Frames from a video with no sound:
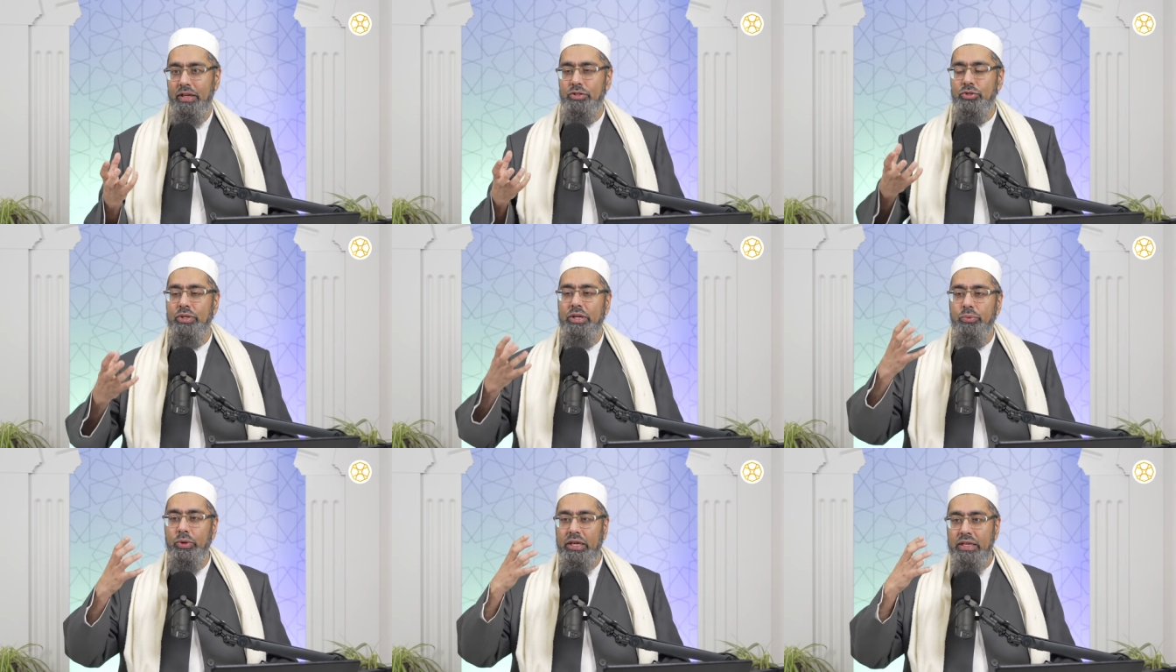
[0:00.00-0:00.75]
So that
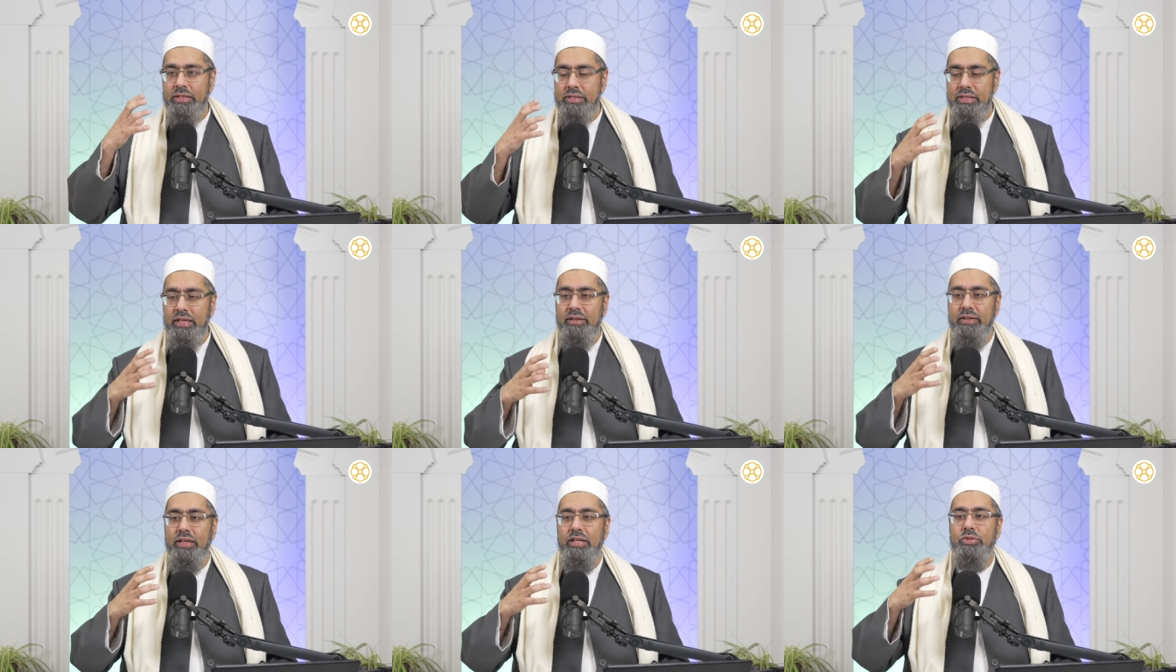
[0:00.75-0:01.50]
we can see
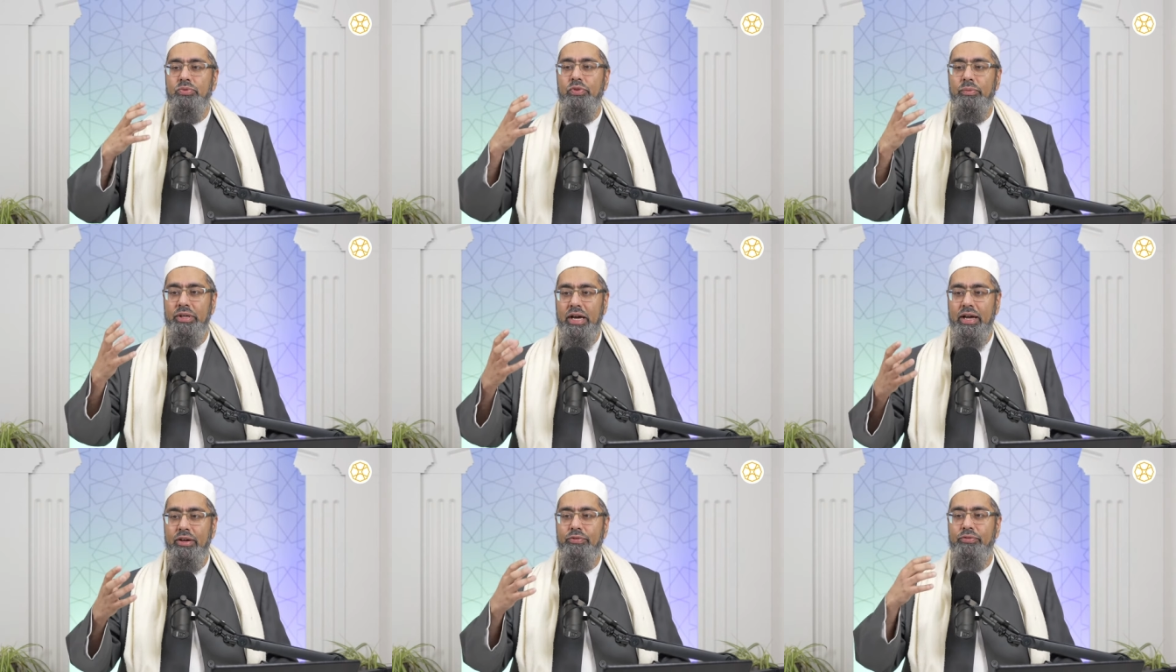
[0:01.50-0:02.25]
things from the
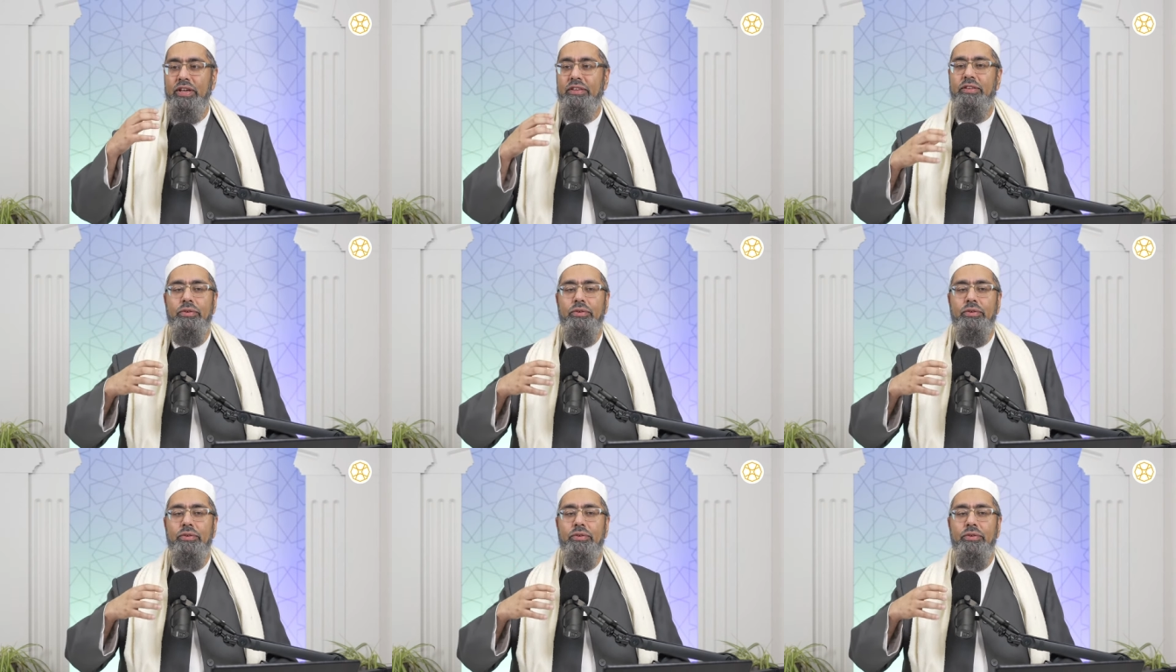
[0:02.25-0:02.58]
eye of faith,